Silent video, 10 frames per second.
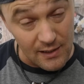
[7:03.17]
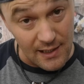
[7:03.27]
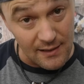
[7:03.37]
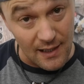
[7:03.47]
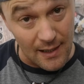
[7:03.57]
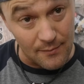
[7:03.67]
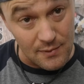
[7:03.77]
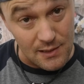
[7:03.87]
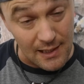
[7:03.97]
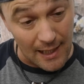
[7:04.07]
you need
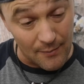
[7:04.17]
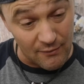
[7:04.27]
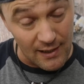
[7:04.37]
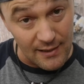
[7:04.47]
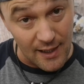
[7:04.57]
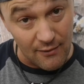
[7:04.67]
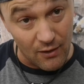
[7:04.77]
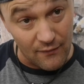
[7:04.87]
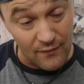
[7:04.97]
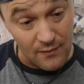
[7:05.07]
them to cap the radiator
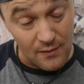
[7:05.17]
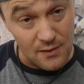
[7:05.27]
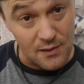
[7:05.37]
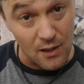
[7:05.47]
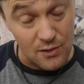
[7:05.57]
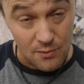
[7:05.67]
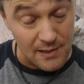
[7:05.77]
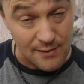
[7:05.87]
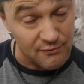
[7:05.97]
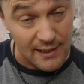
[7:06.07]
off. So
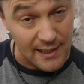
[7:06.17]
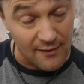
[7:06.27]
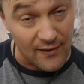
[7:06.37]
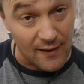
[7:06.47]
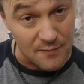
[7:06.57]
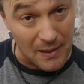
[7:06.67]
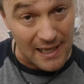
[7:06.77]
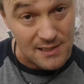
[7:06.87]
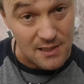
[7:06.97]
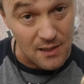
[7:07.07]
sometimes radiator valve
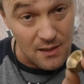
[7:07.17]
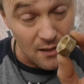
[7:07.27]
pass.